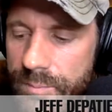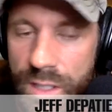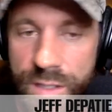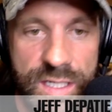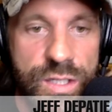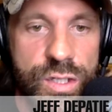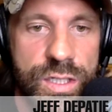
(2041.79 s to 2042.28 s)

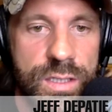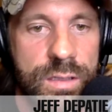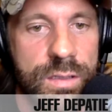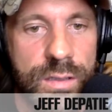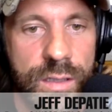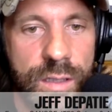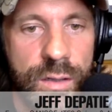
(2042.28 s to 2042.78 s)
audition.
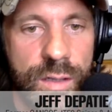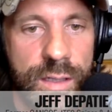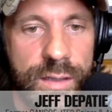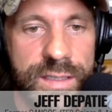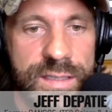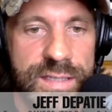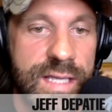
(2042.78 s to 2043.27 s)

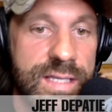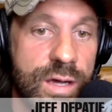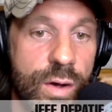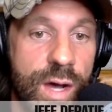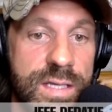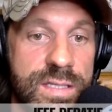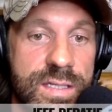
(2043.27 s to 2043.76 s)
At least that's
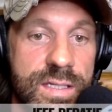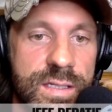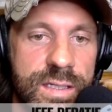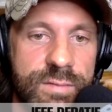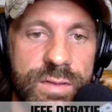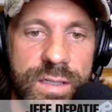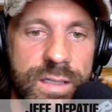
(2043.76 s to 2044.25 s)
how I see
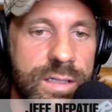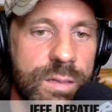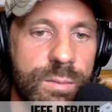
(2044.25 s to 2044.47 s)
it. Even